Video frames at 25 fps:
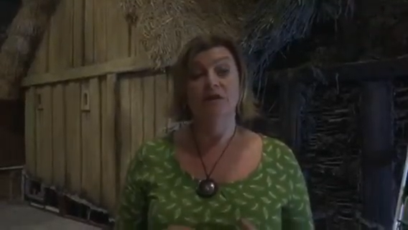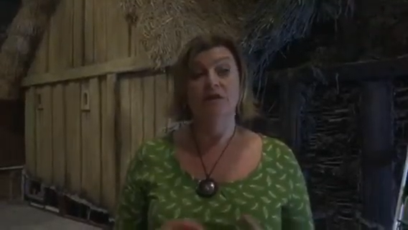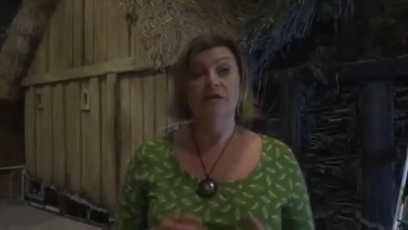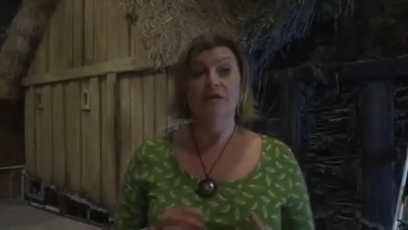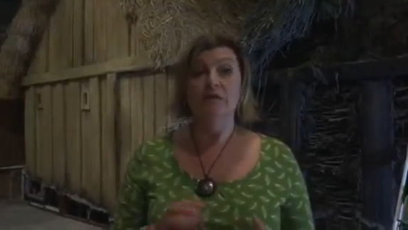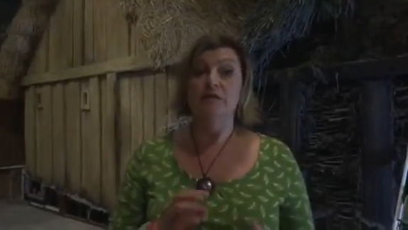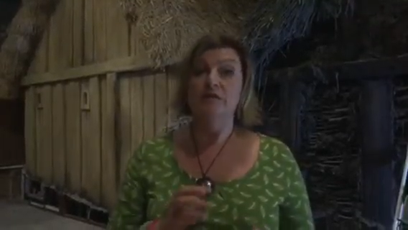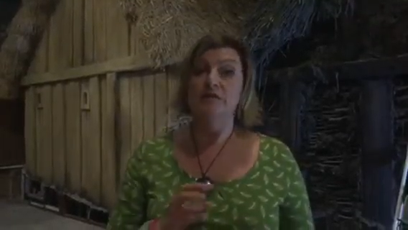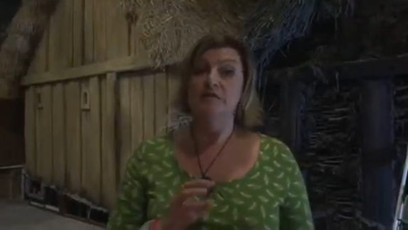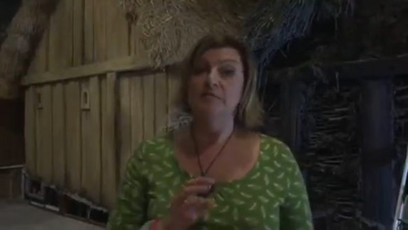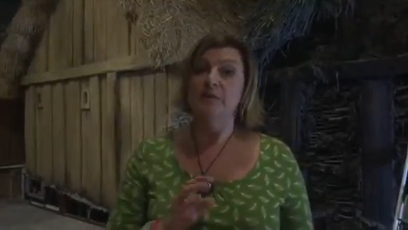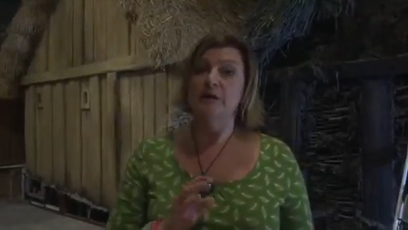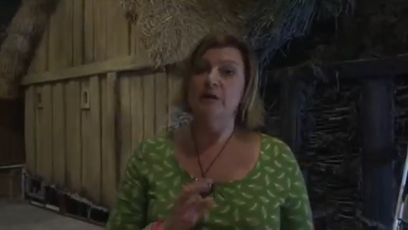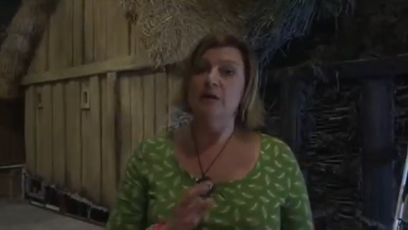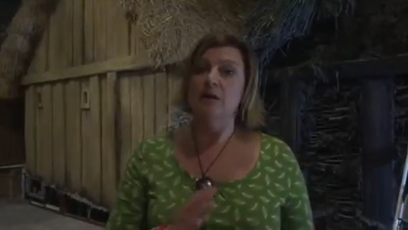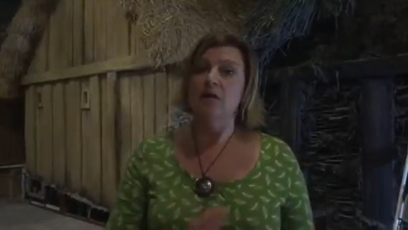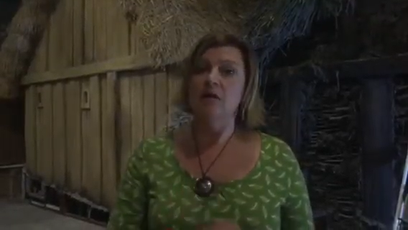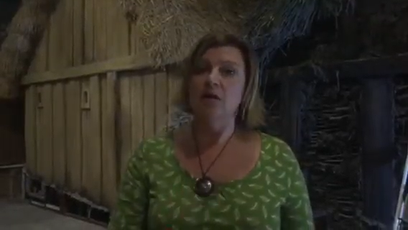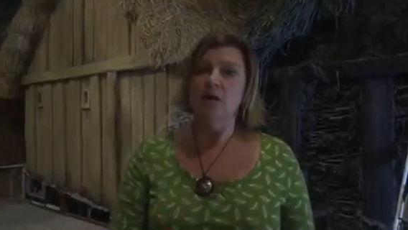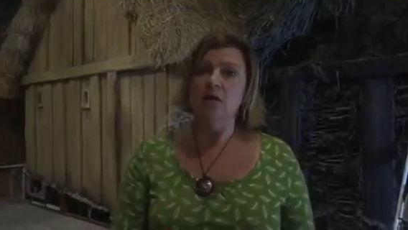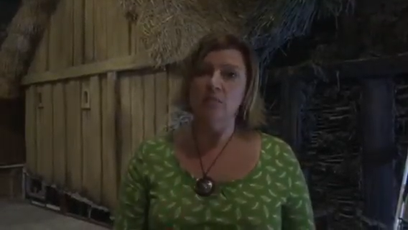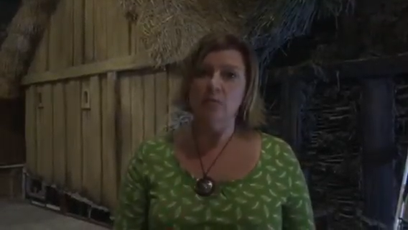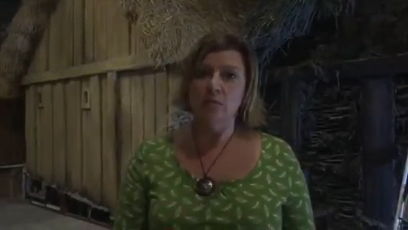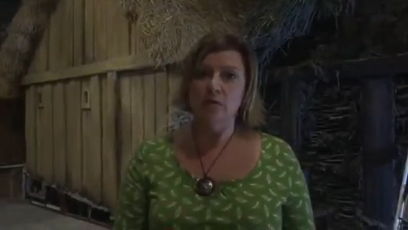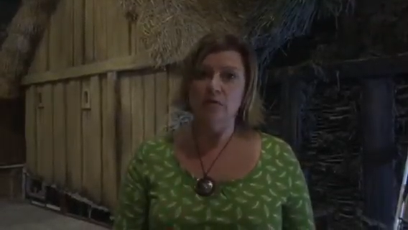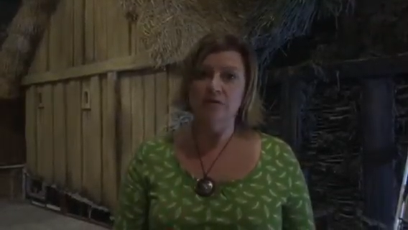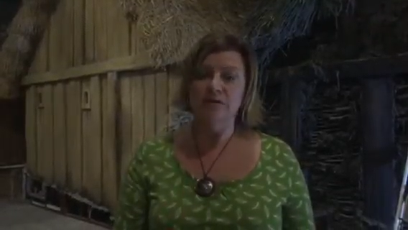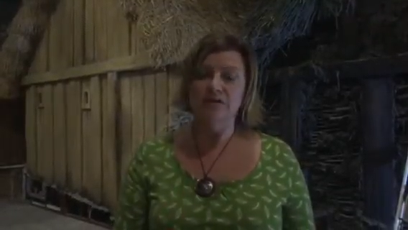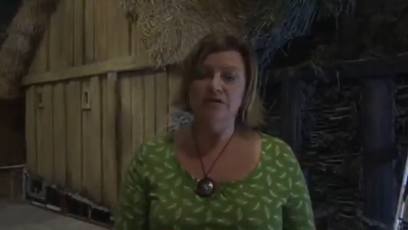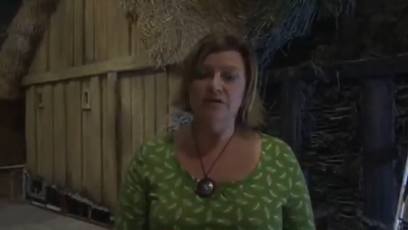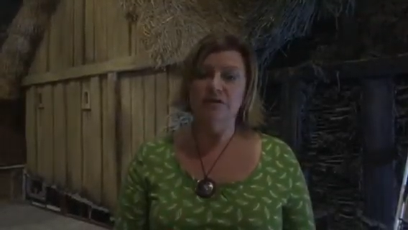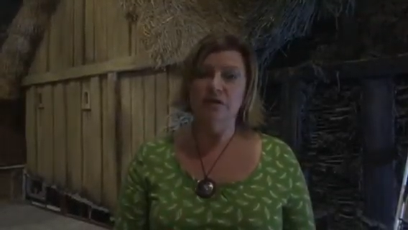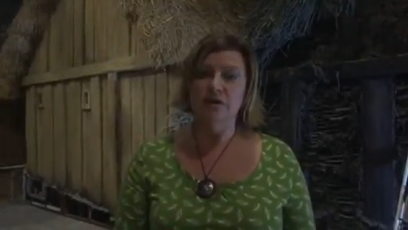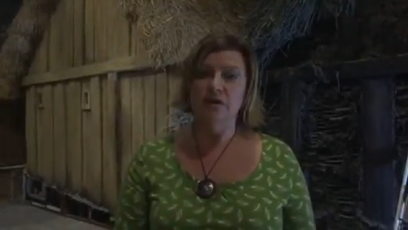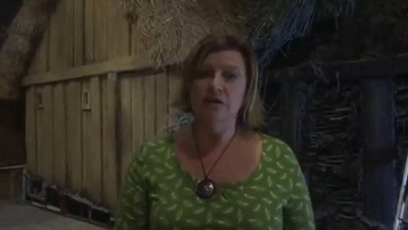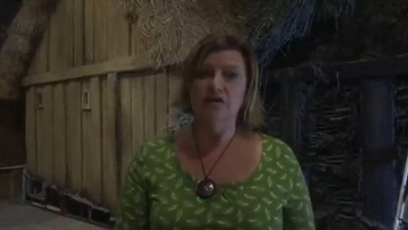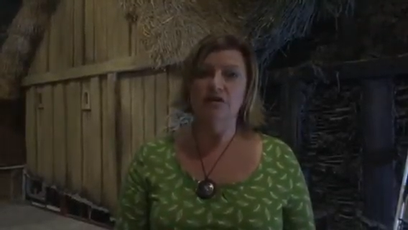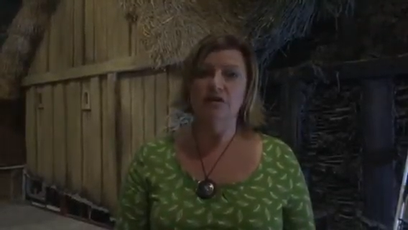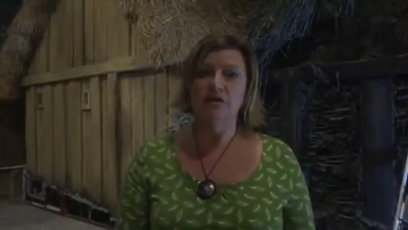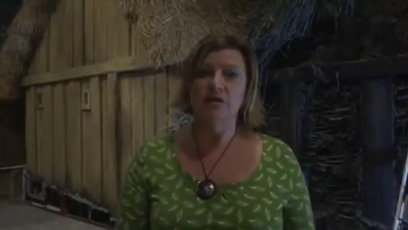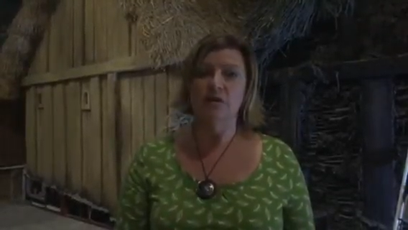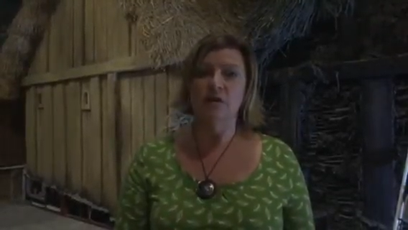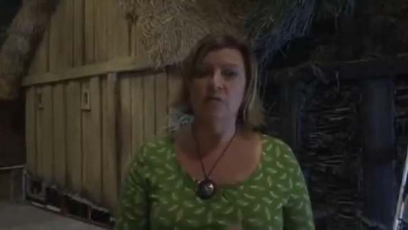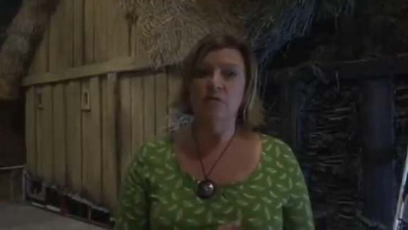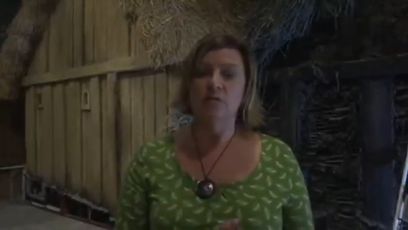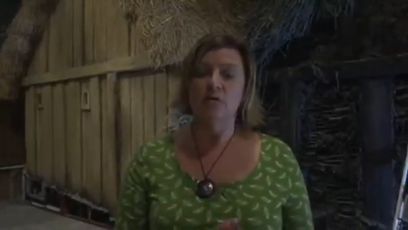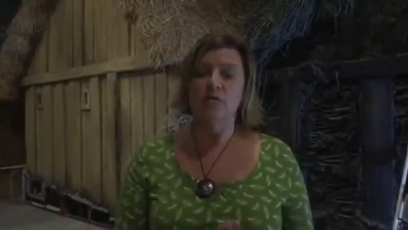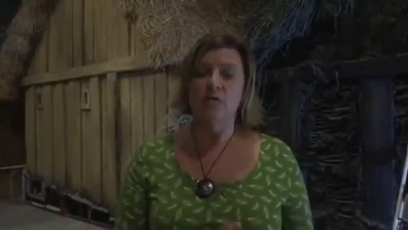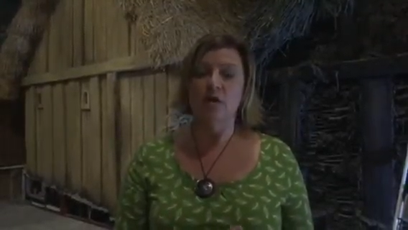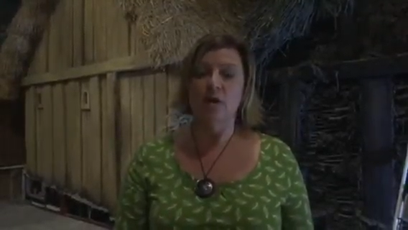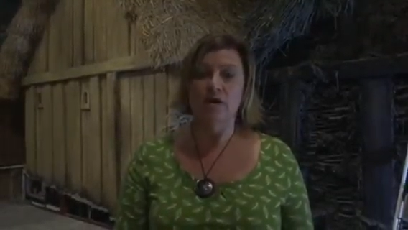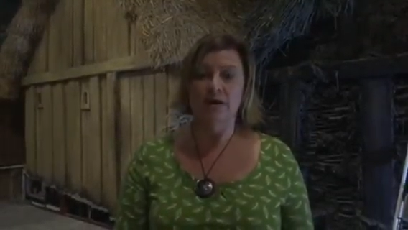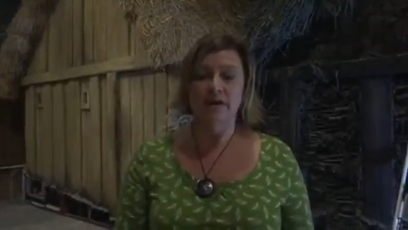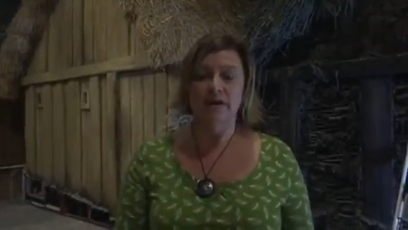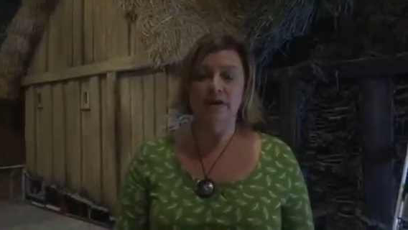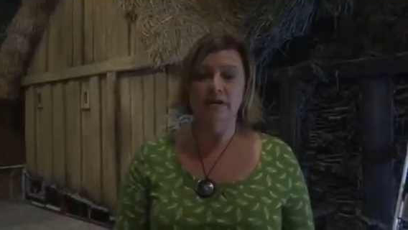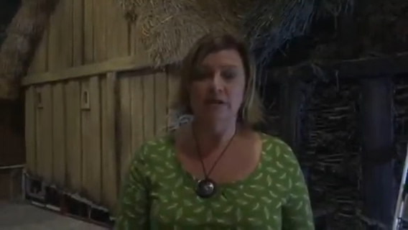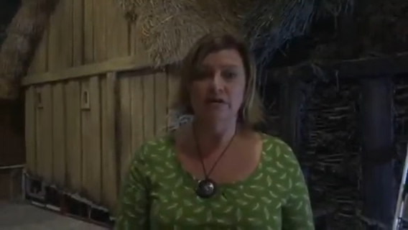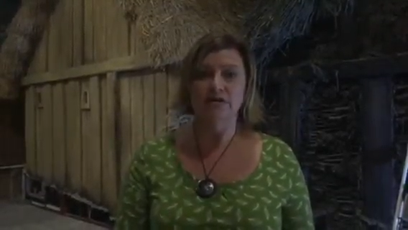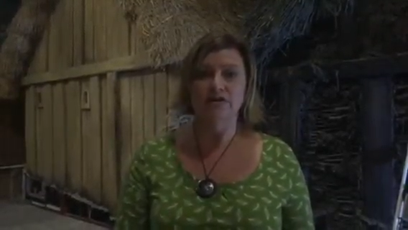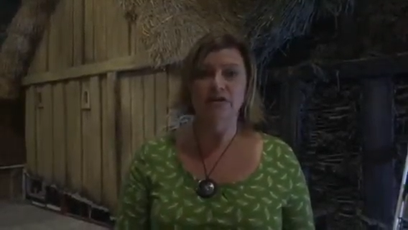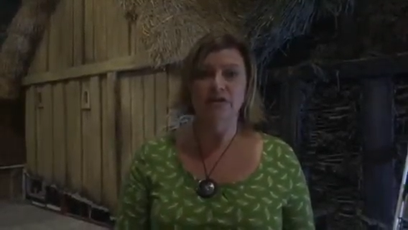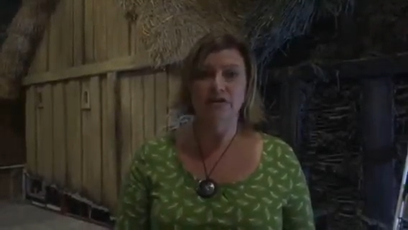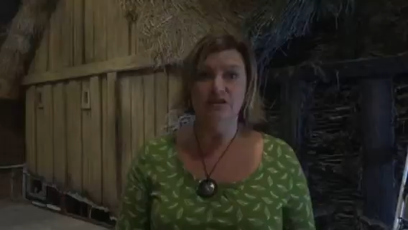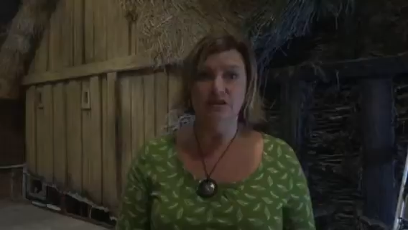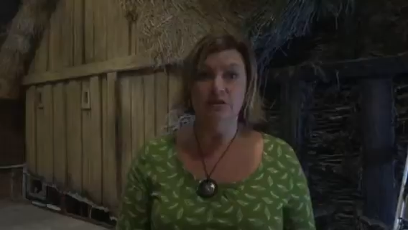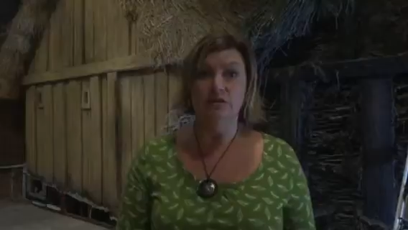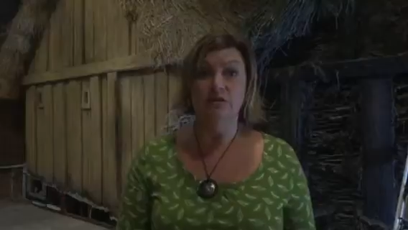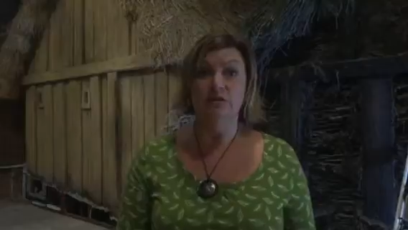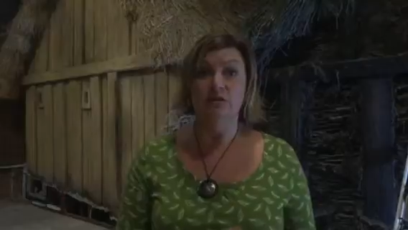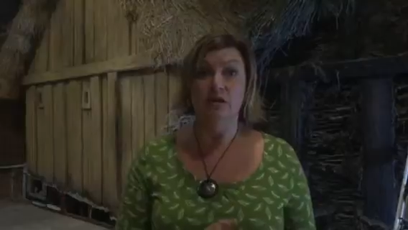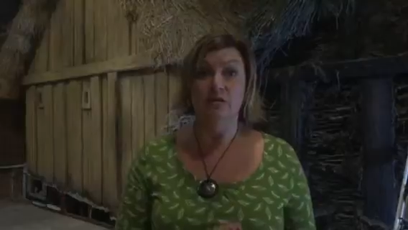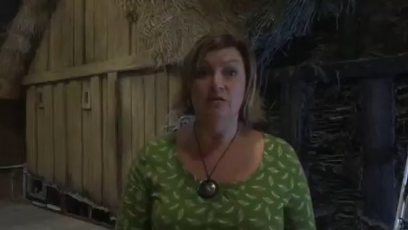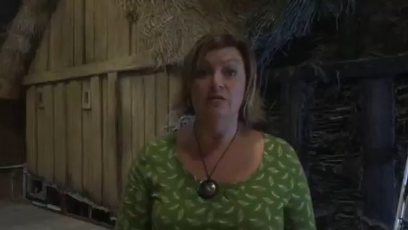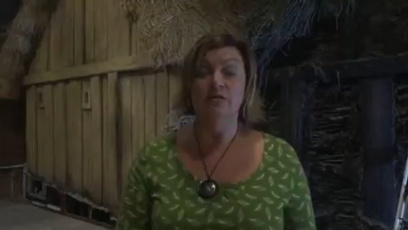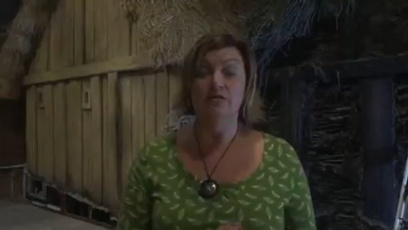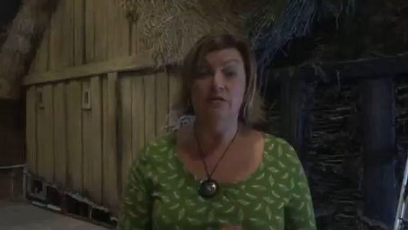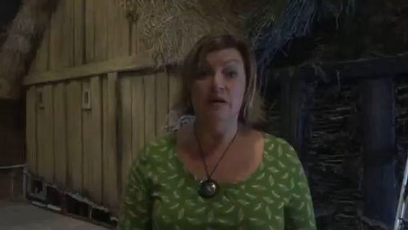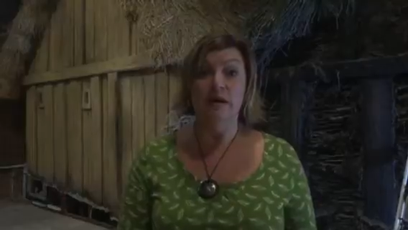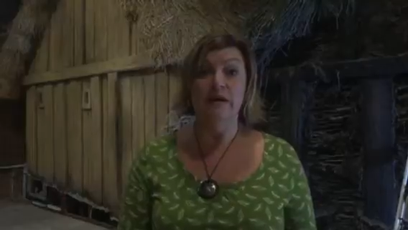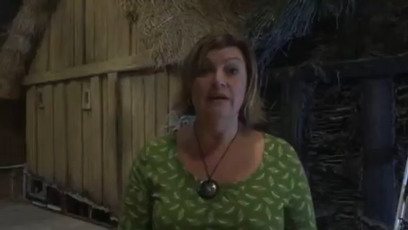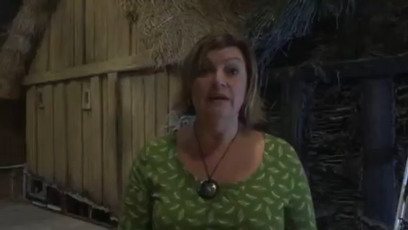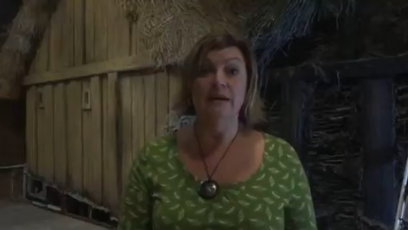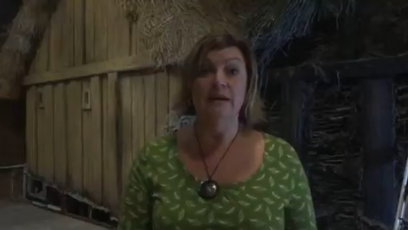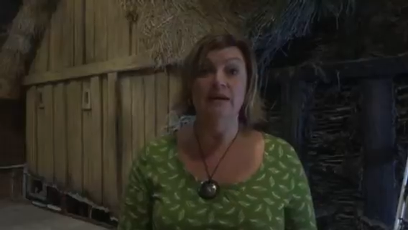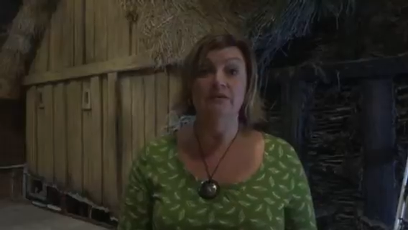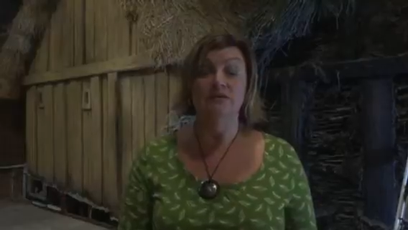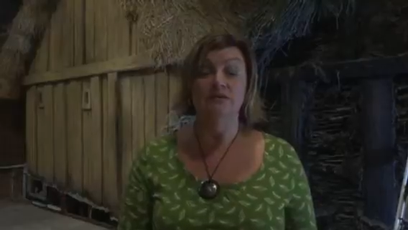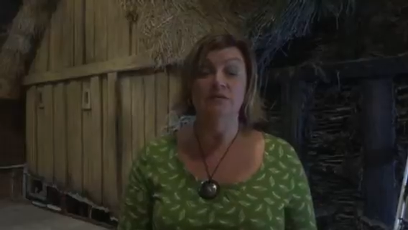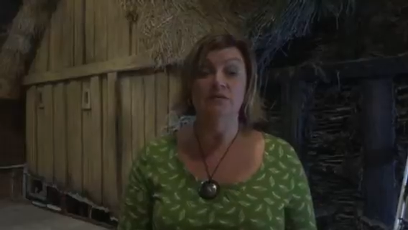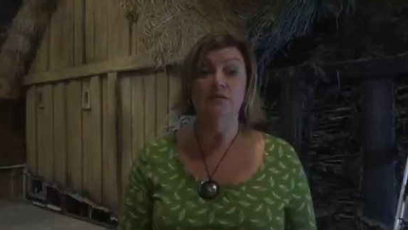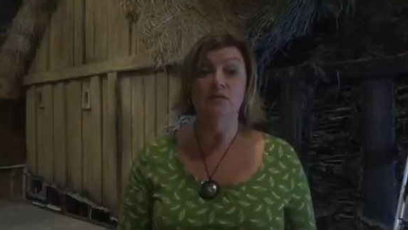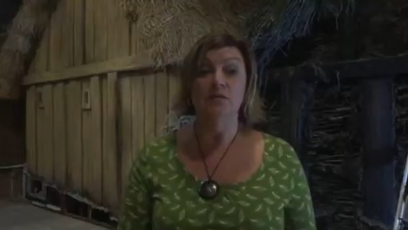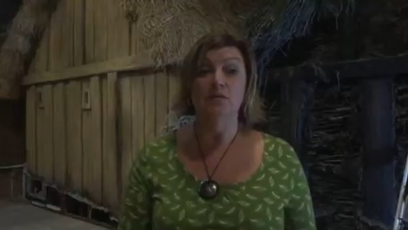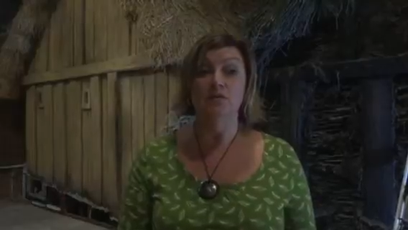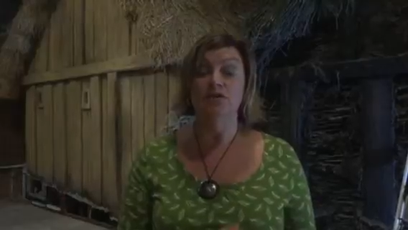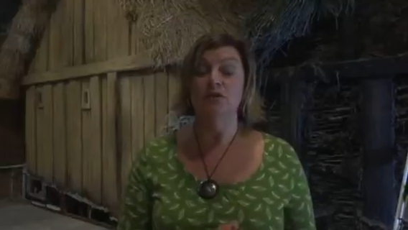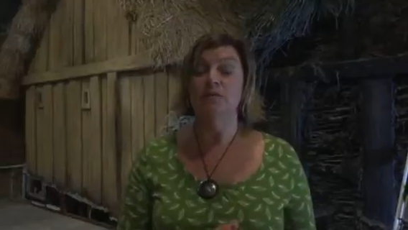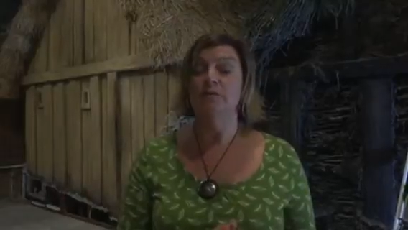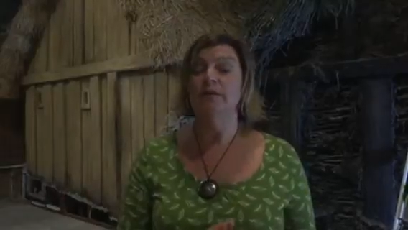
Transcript: There's been a lot more research, a lot more archaeology done on the Vikings of York,